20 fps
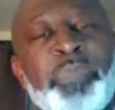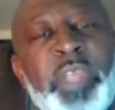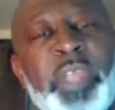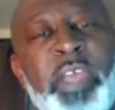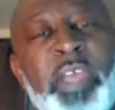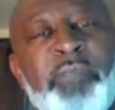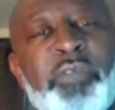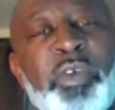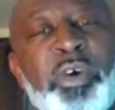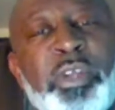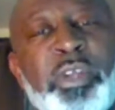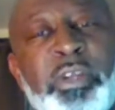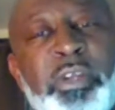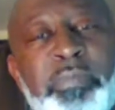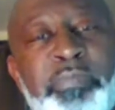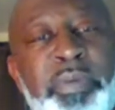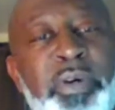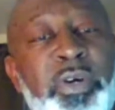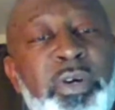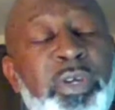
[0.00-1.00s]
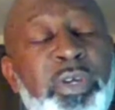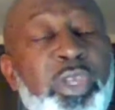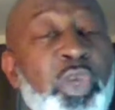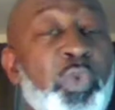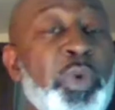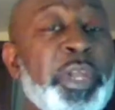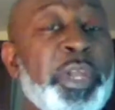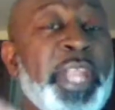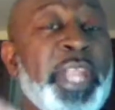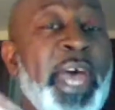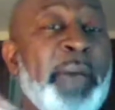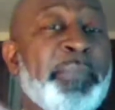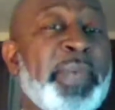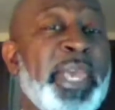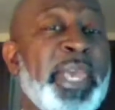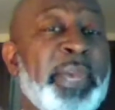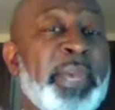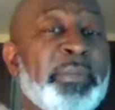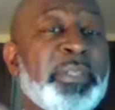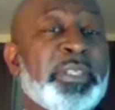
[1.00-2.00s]
if you're on the book, you will not
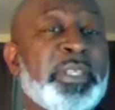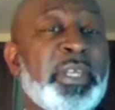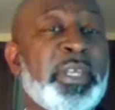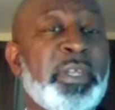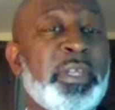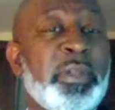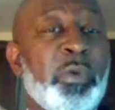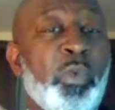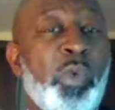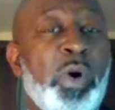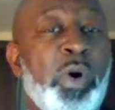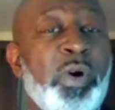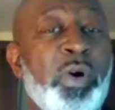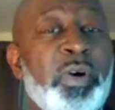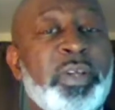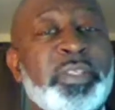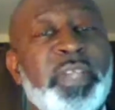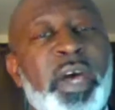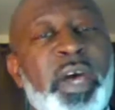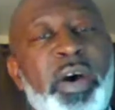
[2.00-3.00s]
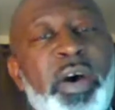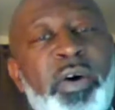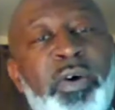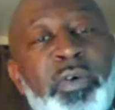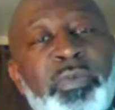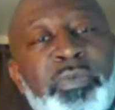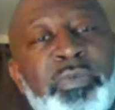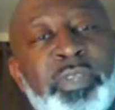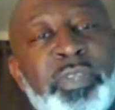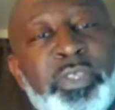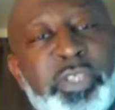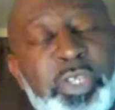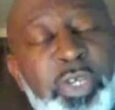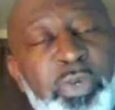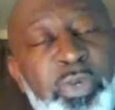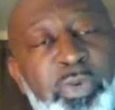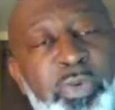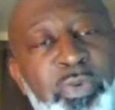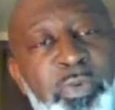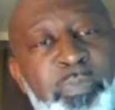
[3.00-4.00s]
be able to see the ones on the
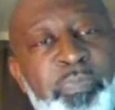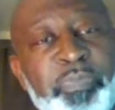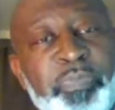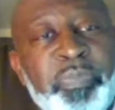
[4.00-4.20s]
tube.